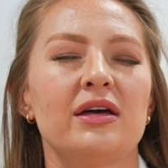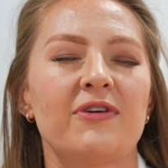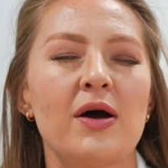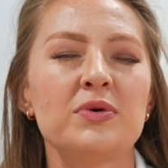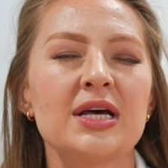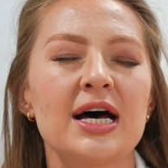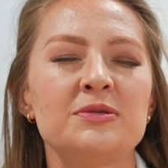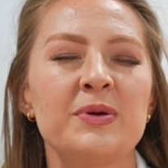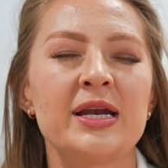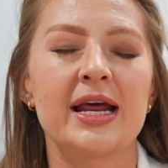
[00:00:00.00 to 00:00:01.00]
if I was a
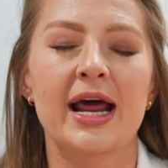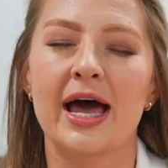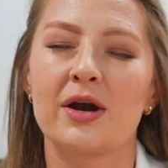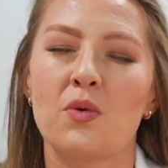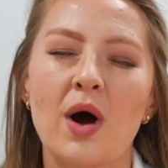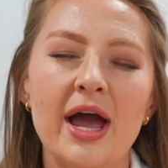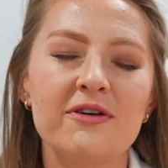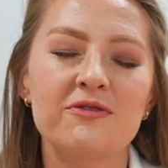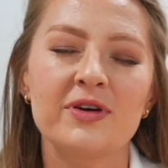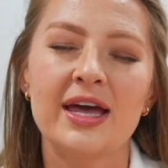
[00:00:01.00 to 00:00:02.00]
husband and I had a
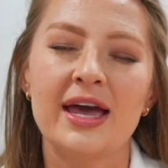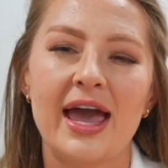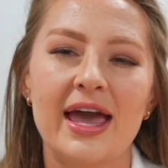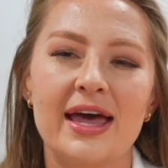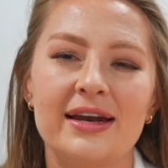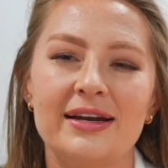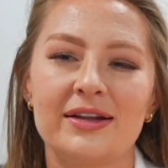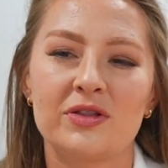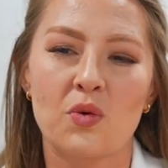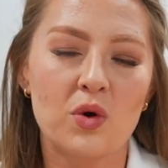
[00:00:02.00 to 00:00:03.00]
wife, and
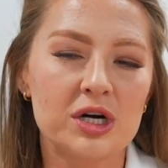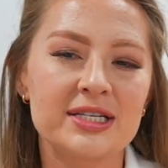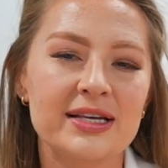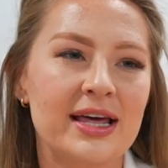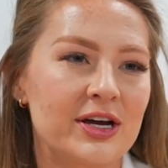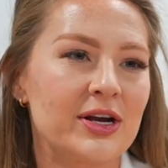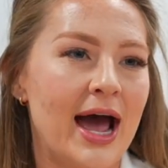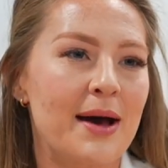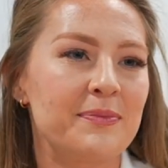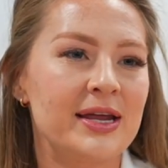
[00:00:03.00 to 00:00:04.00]
the worst thing that could
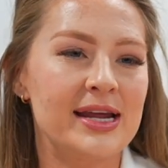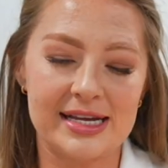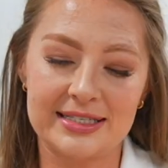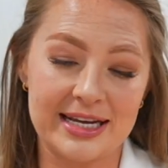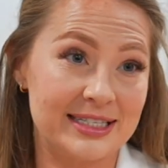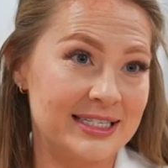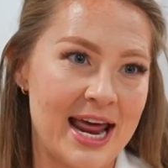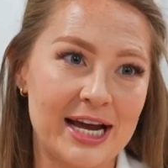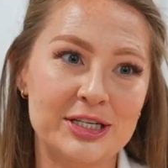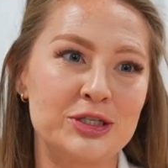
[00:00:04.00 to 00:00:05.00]
happen is it's
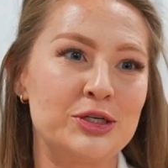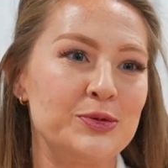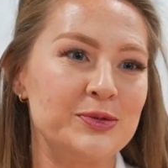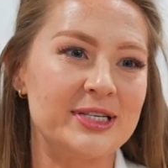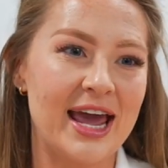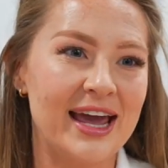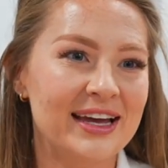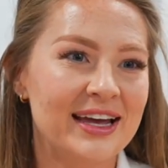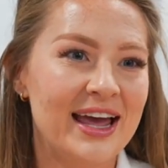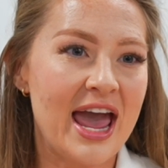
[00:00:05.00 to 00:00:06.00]
next Tuesday
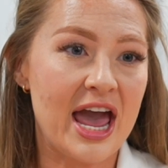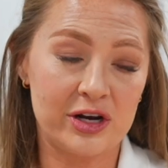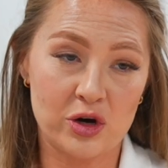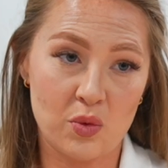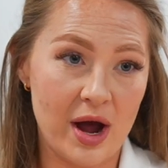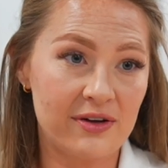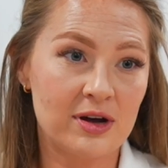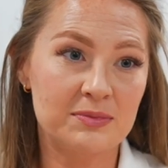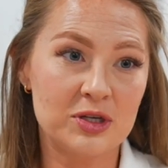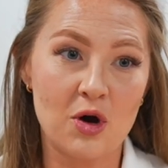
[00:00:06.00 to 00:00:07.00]
and your wife
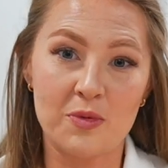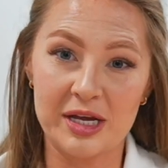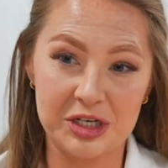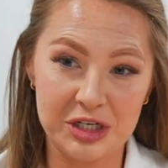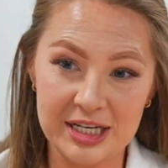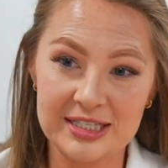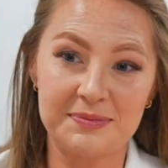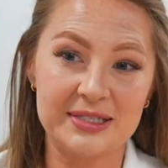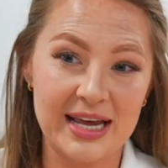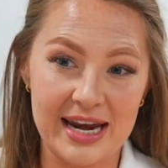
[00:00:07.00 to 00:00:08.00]
comes home and she's
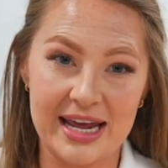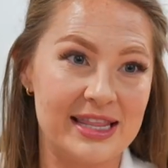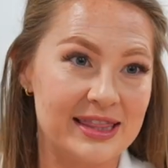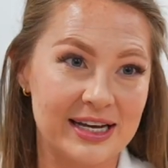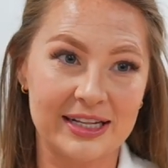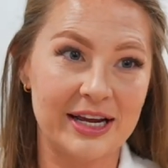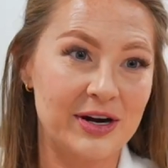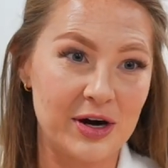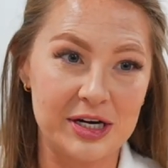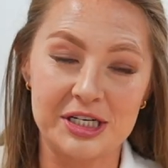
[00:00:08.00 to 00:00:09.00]
upset hitting the
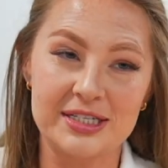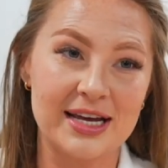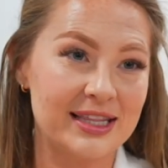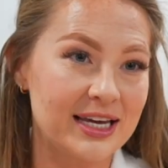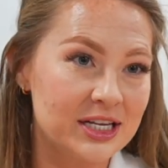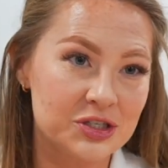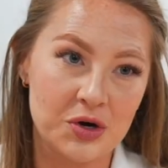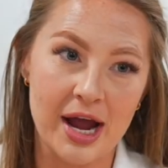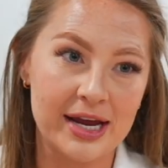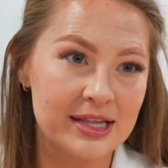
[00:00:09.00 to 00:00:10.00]
clicker and she's got the kids
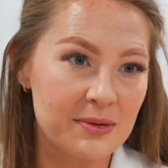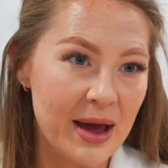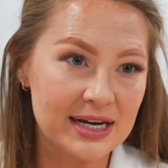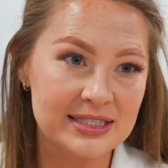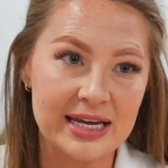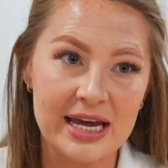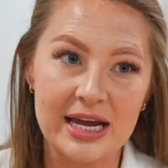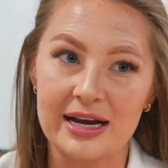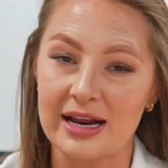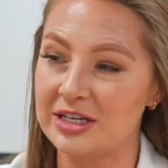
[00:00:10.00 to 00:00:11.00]
crying in the back
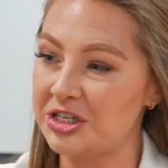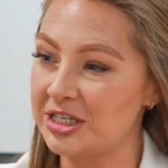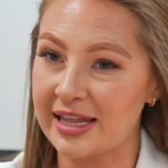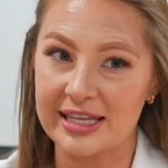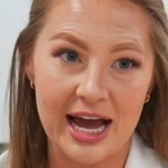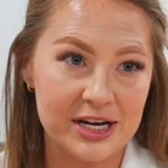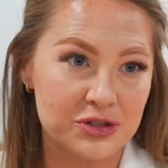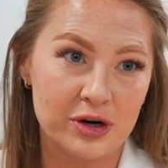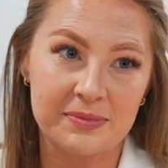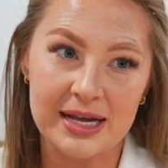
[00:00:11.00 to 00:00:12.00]
seat and she's got the ice
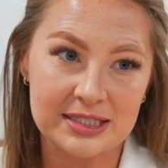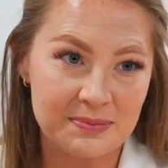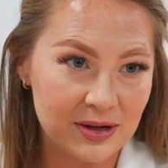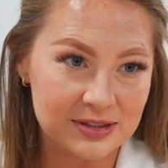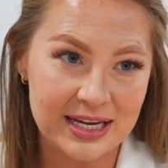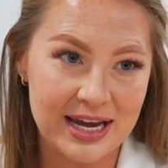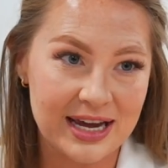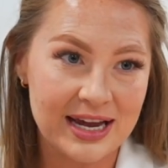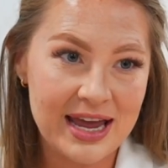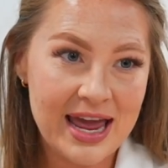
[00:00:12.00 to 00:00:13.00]
cream that's
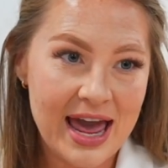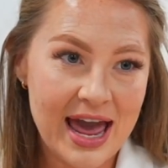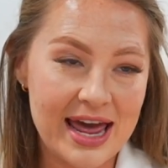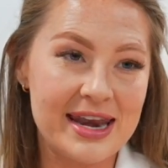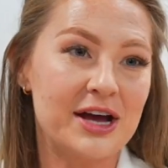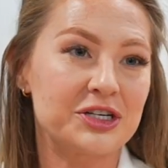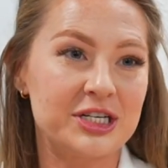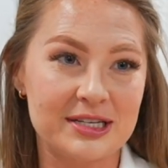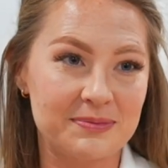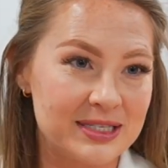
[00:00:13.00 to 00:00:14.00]
melting, and now
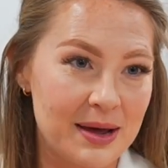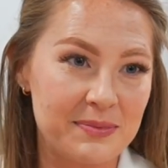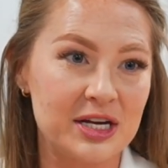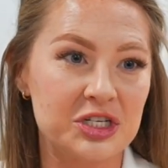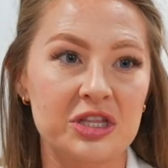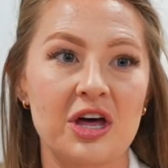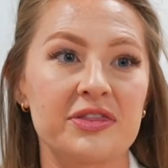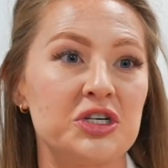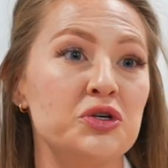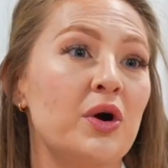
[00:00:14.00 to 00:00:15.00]
she's upset because she thought
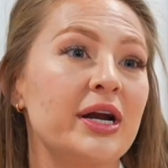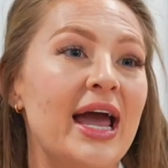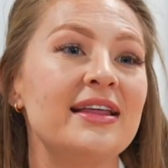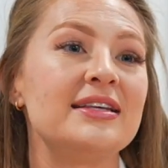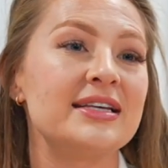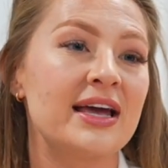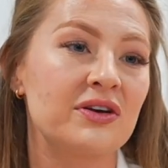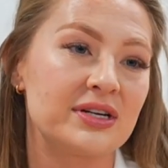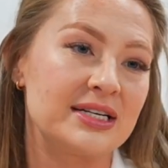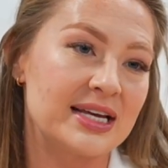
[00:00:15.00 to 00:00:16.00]
that you already had this
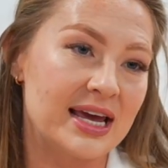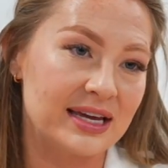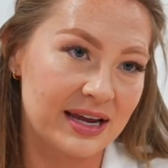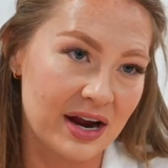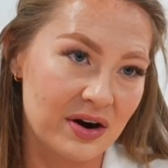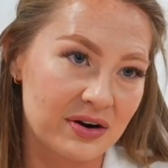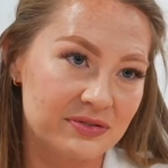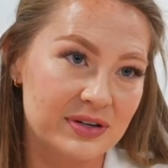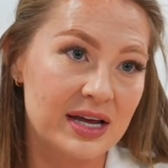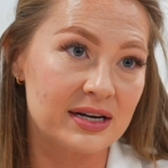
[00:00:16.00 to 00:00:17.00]
handled and taken care of,
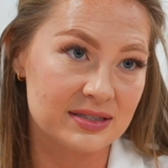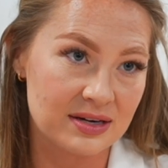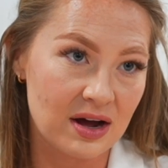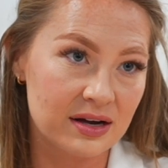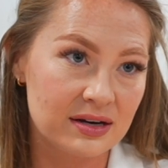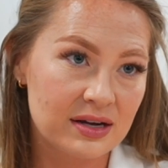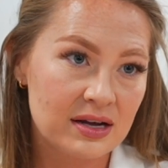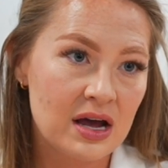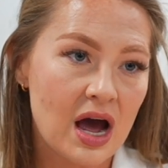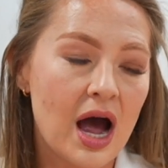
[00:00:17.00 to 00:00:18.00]
and it's not.
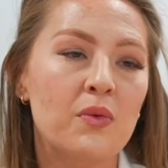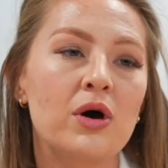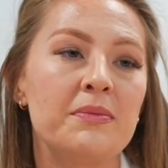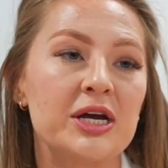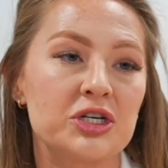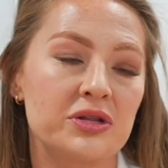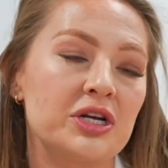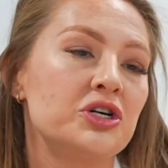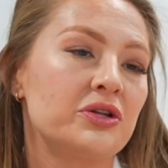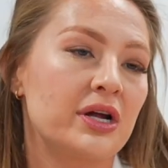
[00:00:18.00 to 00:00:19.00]
I want to make sure
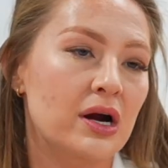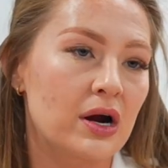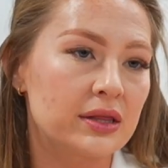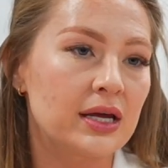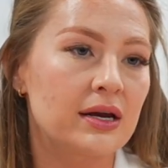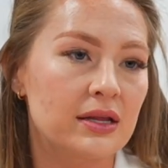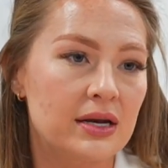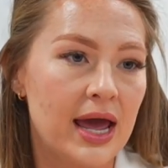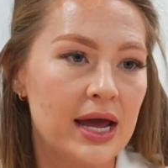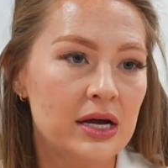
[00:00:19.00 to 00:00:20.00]
that you're the hero at the end of the
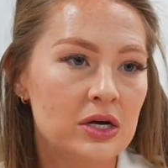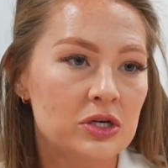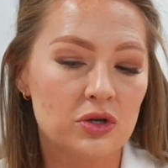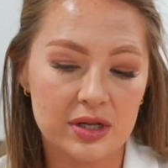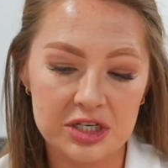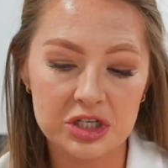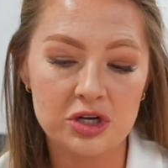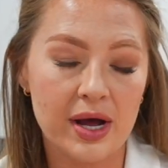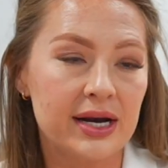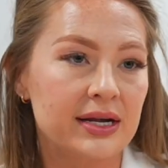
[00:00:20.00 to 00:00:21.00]
day, so let's just go
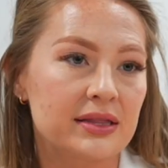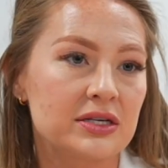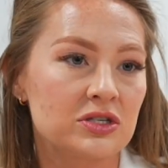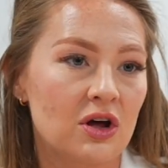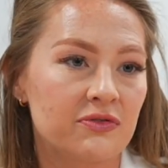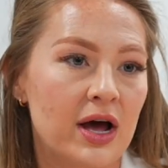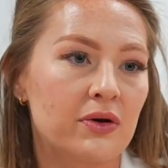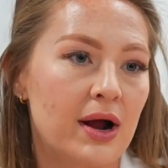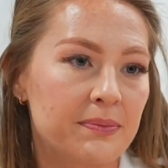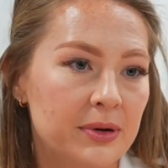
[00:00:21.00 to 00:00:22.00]
ahead and get this solved now
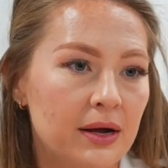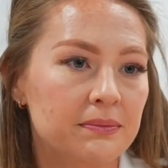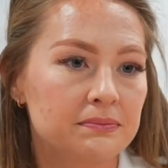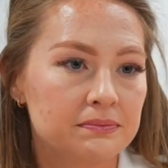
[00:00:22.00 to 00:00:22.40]
and wrap it up.